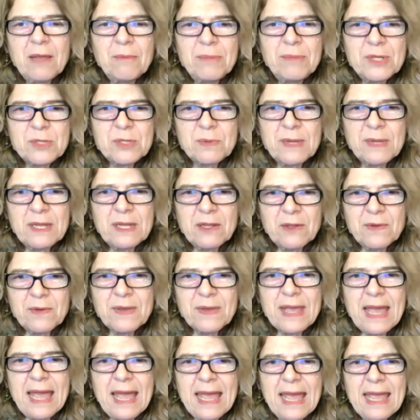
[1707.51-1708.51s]
between the
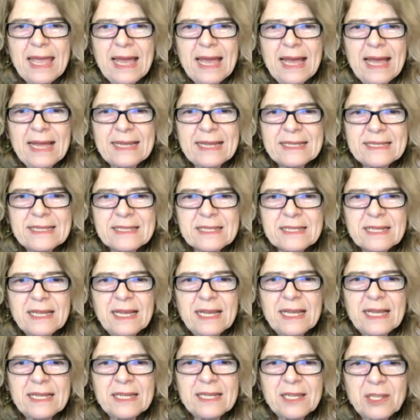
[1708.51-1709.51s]
UK
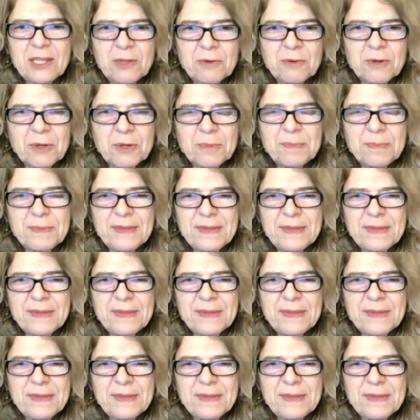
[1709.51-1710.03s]
and Europe,